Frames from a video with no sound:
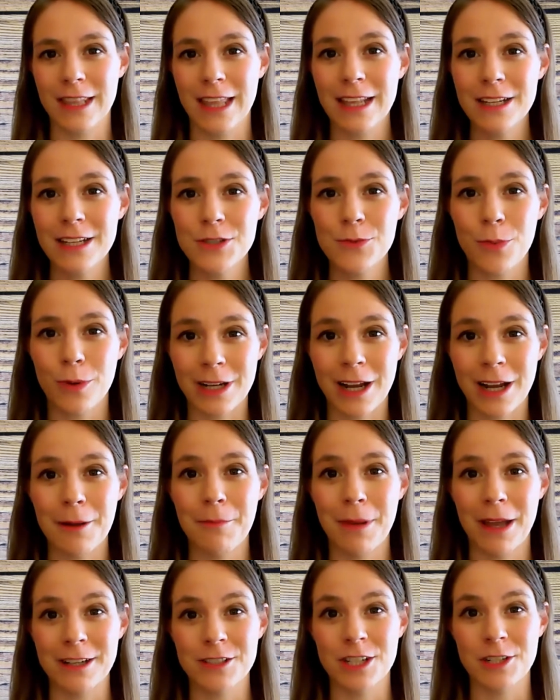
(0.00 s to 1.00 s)
that is what I'm
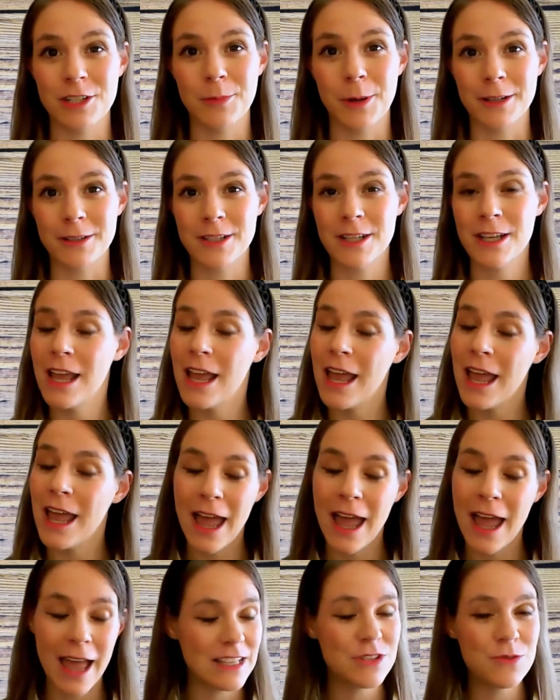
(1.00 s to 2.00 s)
passionate about.
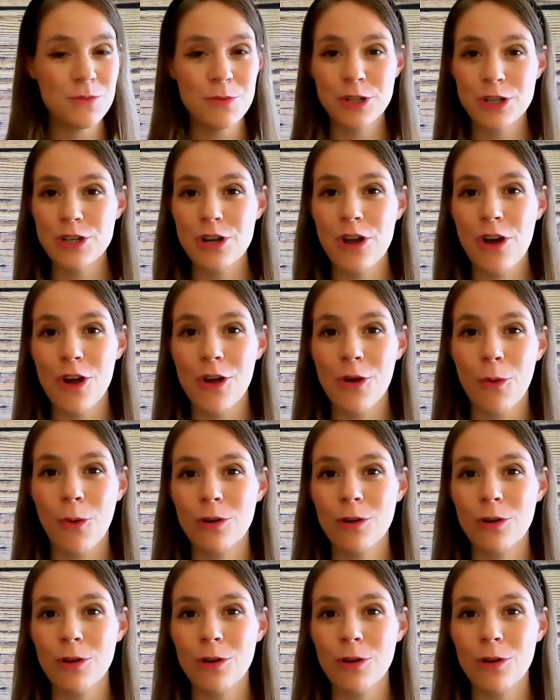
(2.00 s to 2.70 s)
As you would know,